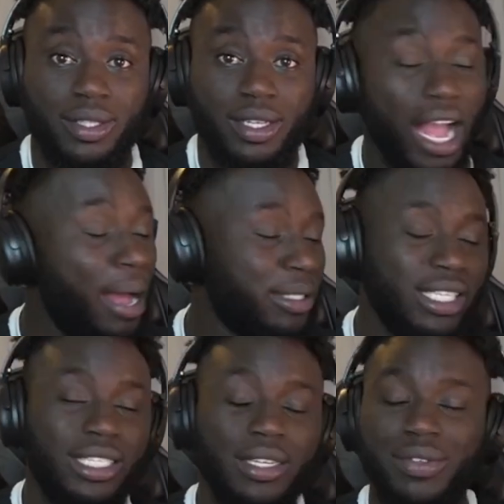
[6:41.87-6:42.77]
I'm in a
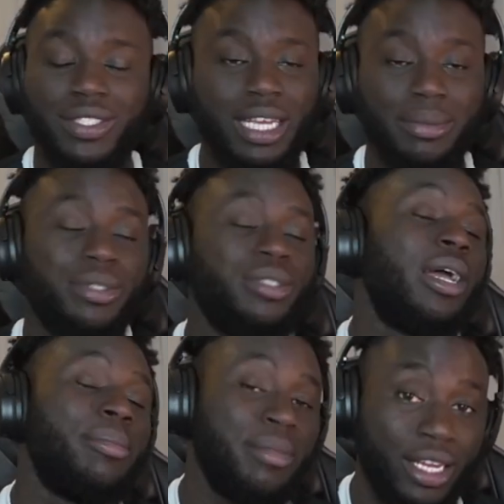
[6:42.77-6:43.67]
different time zone.
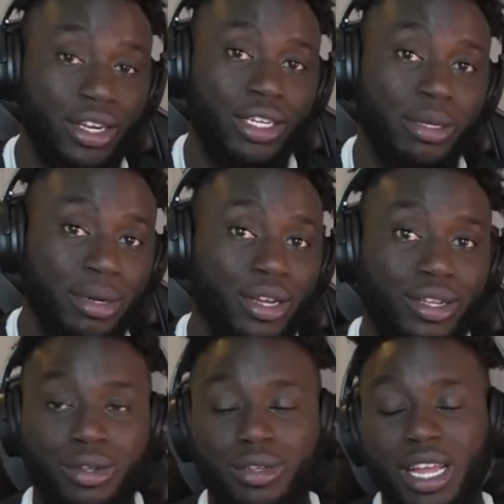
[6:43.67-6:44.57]
I'm here in
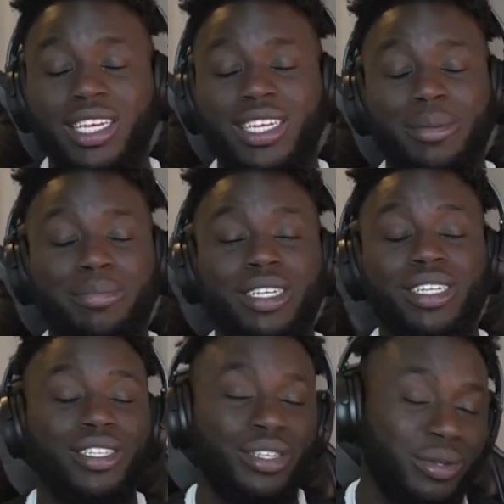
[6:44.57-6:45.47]
America and they play in
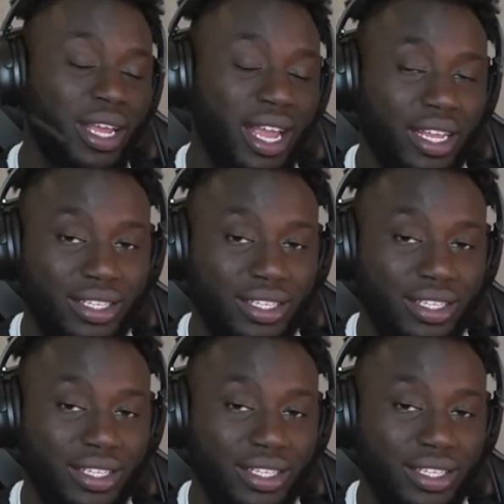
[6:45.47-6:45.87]
the UK.